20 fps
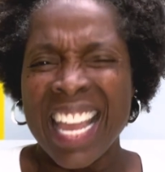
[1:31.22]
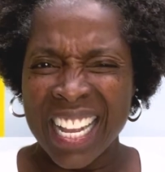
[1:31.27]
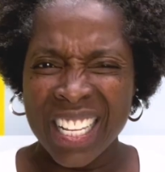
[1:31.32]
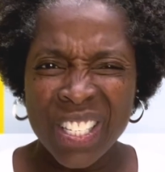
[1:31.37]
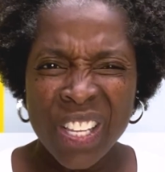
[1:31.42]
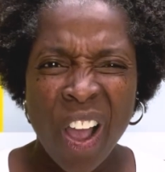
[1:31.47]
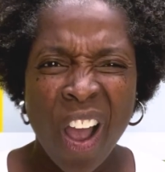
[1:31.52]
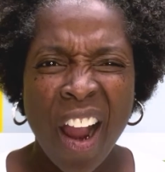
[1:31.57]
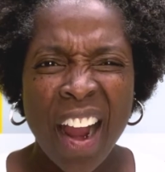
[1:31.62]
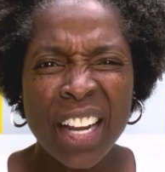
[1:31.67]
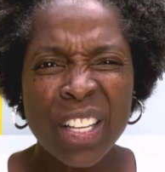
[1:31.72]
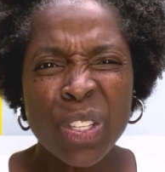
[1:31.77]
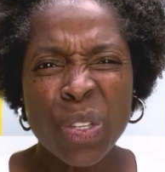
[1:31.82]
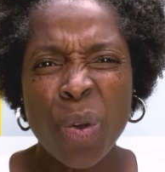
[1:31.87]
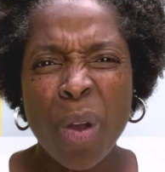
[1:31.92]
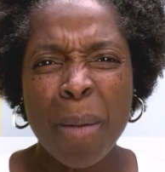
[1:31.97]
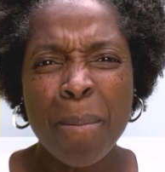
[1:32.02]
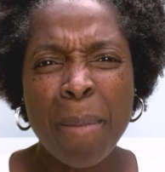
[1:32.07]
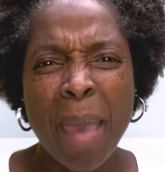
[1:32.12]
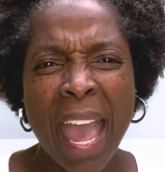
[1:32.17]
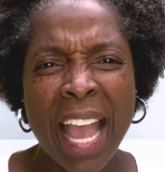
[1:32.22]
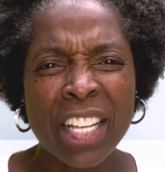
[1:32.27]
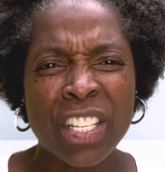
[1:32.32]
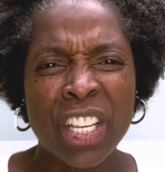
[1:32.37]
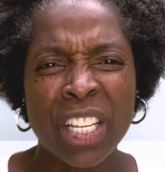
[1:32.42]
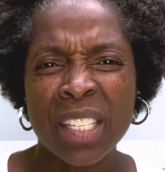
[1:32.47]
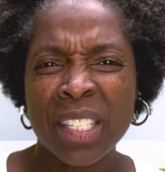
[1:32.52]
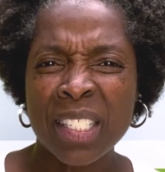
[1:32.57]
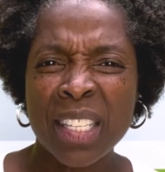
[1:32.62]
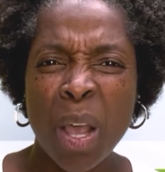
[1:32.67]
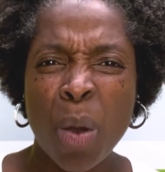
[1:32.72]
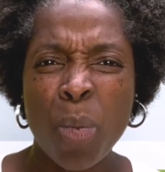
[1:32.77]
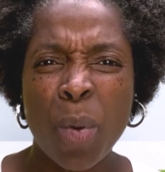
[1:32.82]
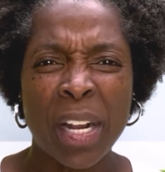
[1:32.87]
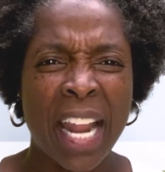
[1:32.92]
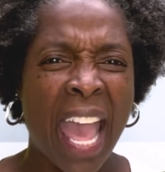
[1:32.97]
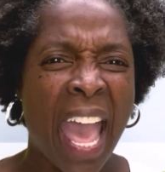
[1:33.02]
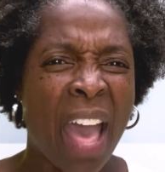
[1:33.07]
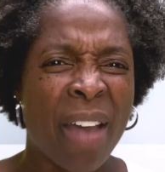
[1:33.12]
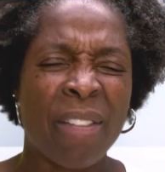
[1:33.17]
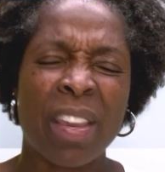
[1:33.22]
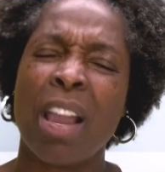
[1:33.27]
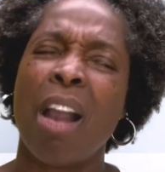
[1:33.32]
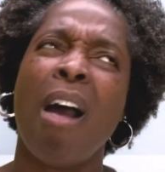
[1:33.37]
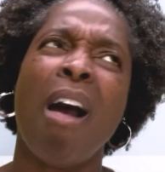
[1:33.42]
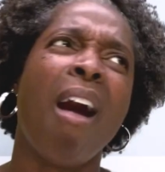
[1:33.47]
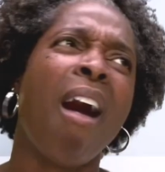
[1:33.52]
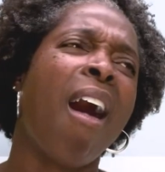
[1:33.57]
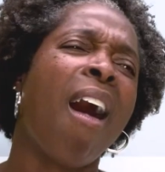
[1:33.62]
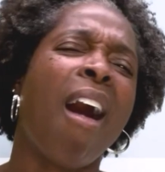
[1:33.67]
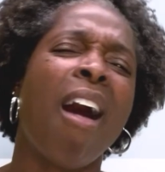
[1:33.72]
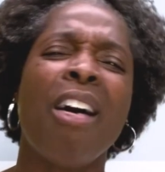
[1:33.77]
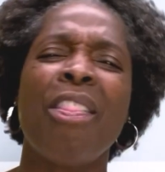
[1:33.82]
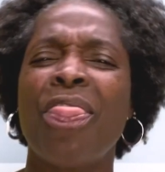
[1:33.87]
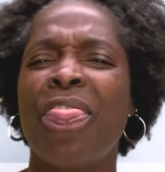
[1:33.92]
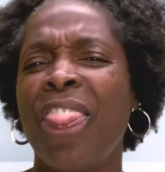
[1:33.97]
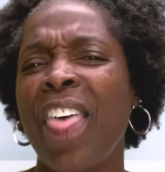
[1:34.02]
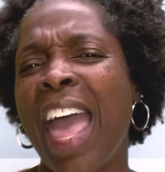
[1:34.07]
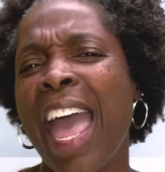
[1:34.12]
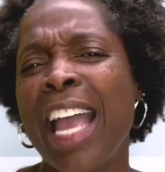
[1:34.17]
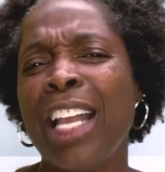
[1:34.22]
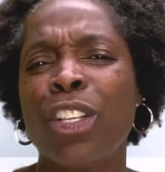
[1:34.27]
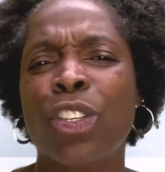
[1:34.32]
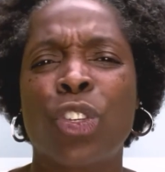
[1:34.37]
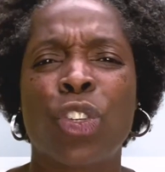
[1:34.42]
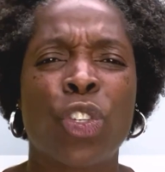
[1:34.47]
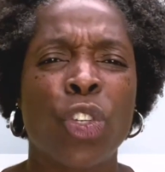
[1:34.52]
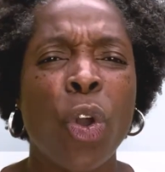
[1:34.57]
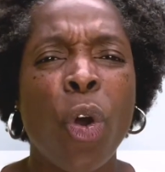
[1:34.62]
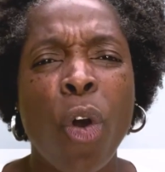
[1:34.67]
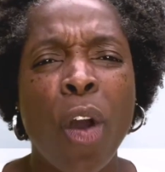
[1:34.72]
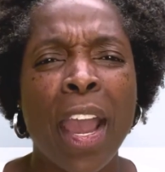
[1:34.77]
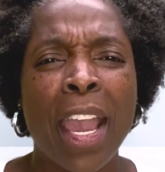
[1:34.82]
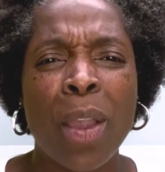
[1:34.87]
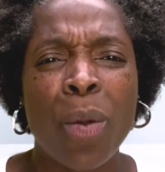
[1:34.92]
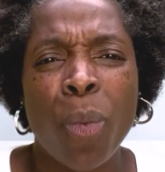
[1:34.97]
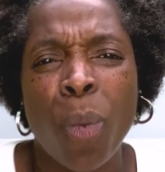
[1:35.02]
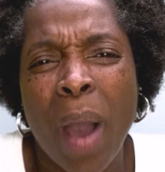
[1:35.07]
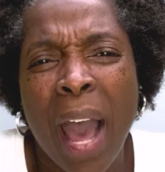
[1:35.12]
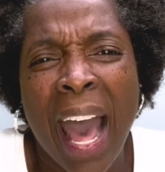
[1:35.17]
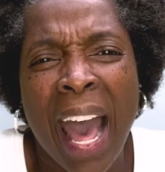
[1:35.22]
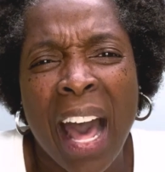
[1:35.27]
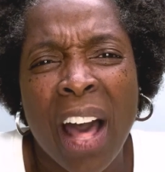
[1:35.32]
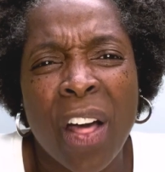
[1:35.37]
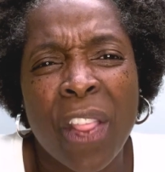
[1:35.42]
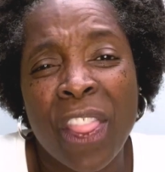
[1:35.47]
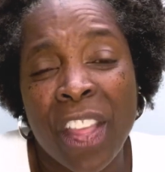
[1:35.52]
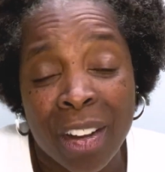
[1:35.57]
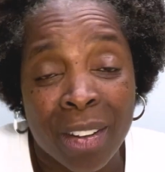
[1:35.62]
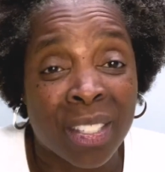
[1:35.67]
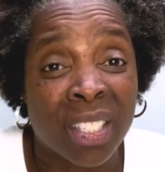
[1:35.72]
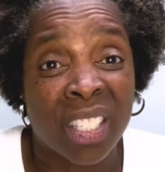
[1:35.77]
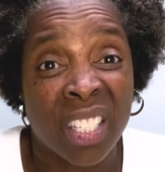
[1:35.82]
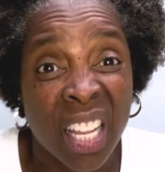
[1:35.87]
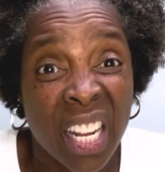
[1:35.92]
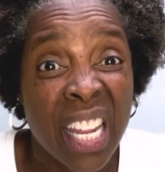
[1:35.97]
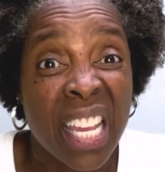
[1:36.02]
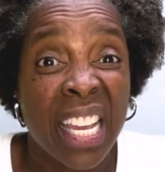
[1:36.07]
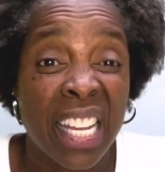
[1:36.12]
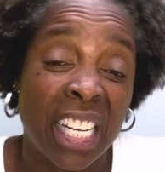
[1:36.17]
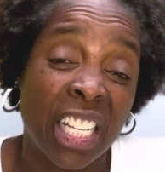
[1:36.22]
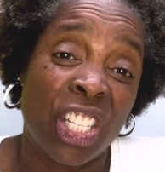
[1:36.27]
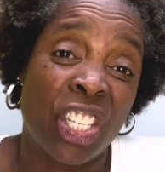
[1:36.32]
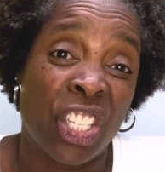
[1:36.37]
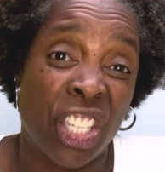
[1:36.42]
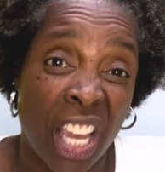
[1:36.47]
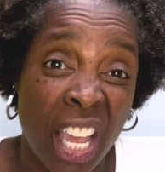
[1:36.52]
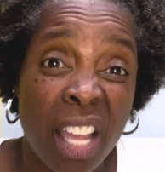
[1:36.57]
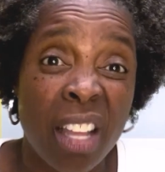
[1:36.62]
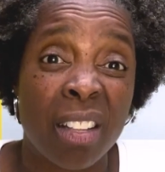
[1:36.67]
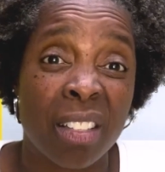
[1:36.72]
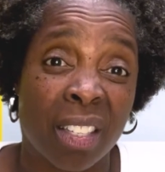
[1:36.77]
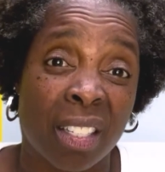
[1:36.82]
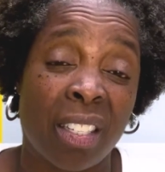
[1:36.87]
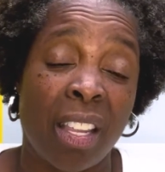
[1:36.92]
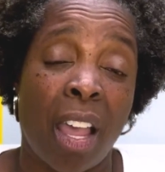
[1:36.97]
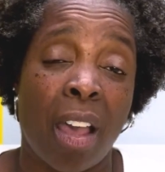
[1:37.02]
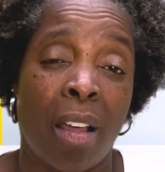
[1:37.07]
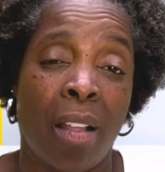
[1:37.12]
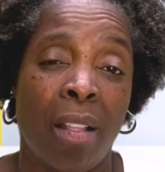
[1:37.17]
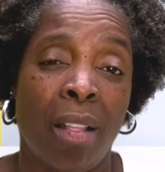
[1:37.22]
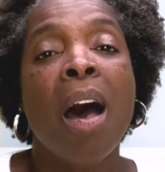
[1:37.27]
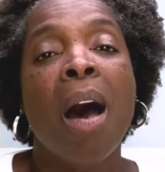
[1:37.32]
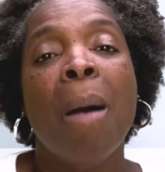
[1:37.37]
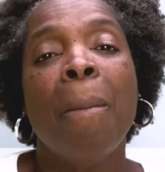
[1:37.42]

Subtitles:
It's hard to imagine someone having all that joy while they're sitting in a jail cell.